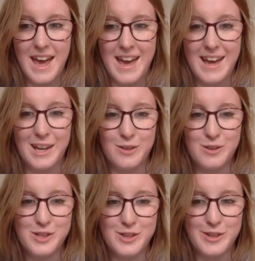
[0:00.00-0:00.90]

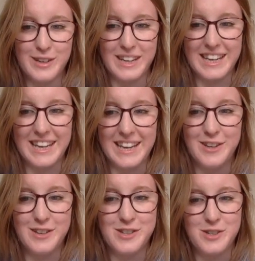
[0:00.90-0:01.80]
Hello to Lee,
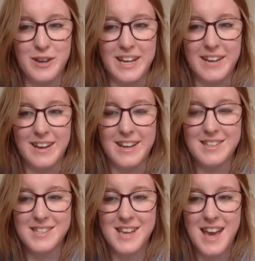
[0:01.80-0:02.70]
who's joined
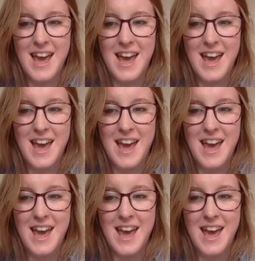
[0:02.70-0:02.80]
us,